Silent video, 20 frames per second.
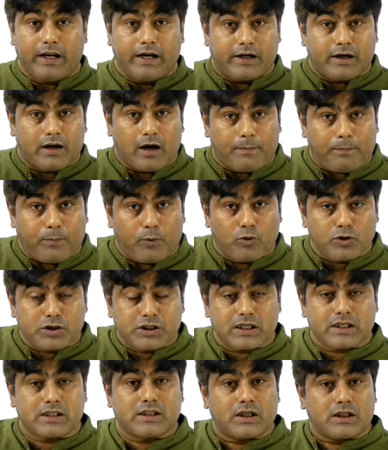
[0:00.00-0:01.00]
it
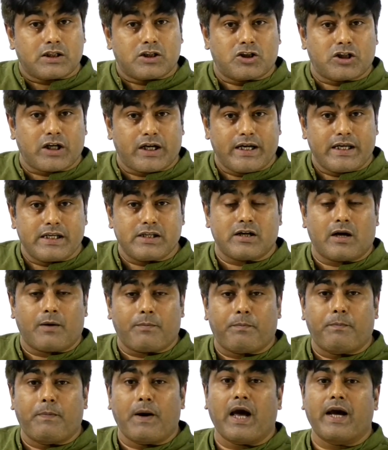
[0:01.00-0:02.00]
opposes the change
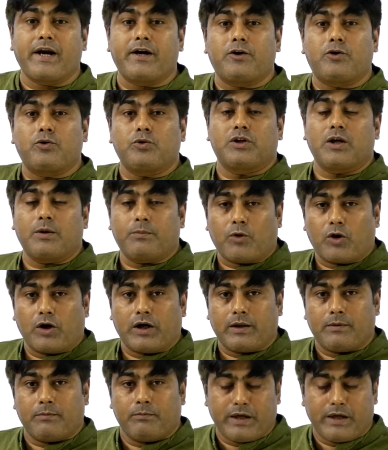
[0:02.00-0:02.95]
applied to the body.